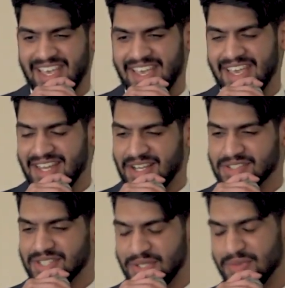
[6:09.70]
And I'll
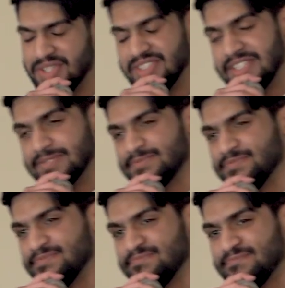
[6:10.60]
tell you one thing.
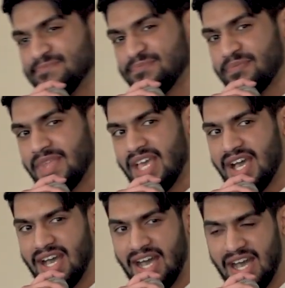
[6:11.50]

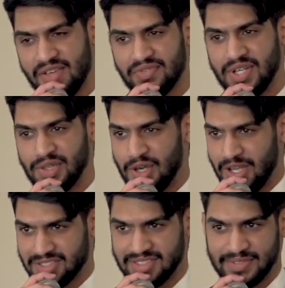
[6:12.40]
I felt
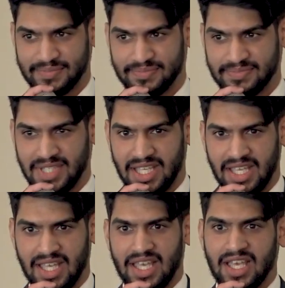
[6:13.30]
lost.
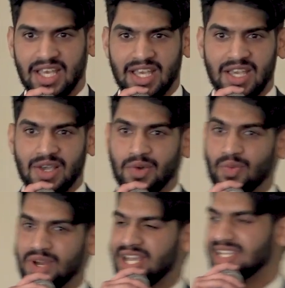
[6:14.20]

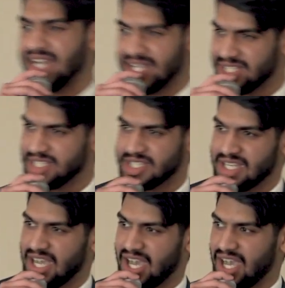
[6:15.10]
When I got here,
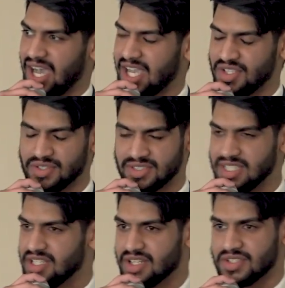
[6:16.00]
I just
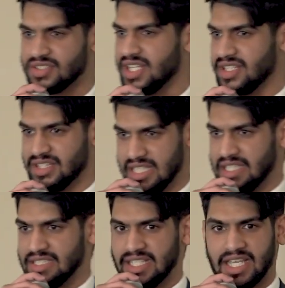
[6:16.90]
didn't understand a thing.
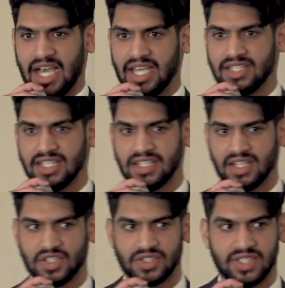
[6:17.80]
Like, I didn't
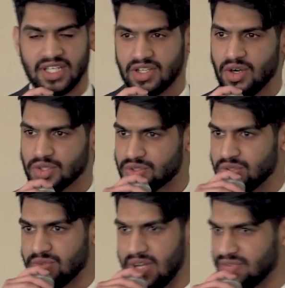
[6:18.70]
understand
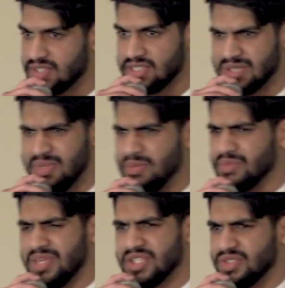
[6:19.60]
cultural references. People
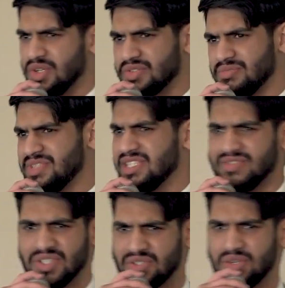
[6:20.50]
make jokes from
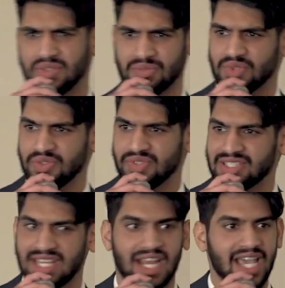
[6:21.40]
TV shows or
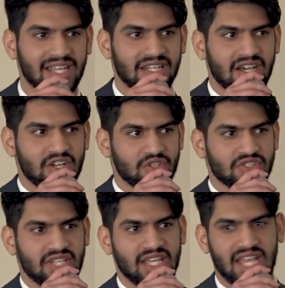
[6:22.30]
movies, and I didn't
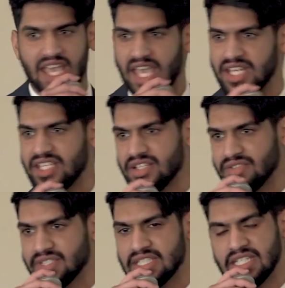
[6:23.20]
understand any
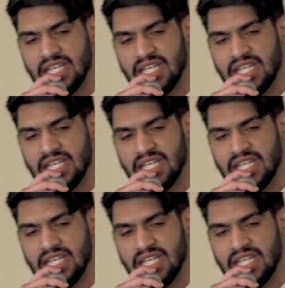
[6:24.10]
of it.